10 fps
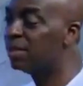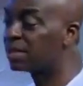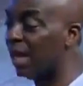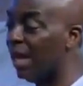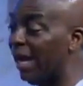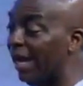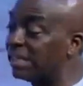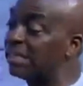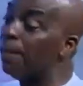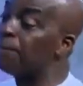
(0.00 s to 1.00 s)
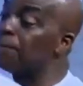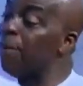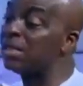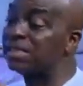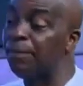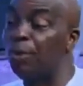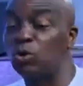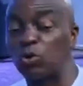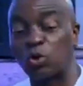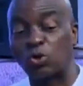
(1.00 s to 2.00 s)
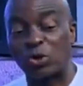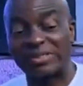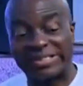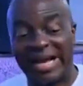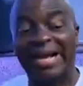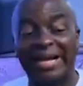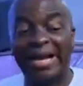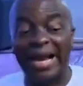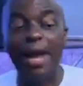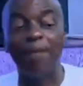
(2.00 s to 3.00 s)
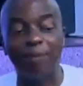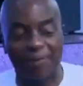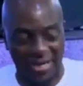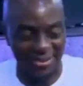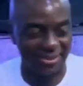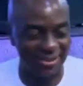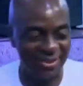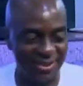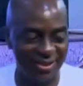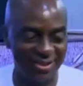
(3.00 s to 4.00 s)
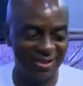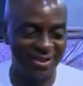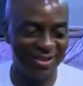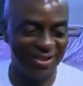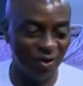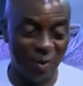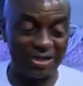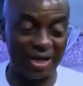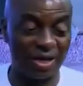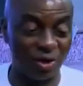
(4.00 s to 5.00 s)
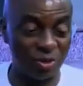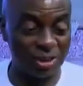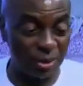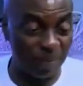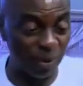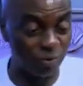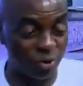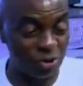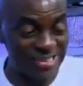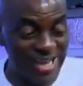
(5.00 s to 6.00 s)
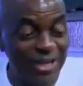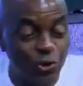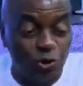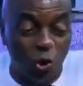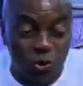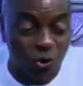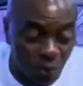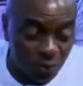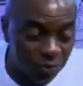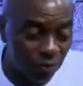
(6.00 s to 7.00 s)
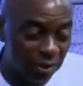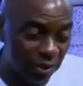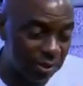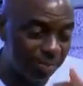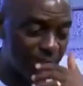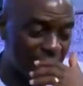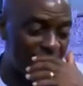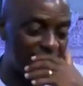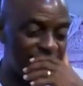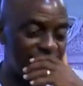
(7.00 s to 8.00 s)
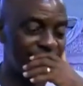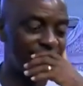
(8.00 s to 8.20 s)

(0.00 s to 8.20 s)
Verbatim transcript: So it's impossible to sustain impact, which includes it's impossible to sustain church growth without a prayer life.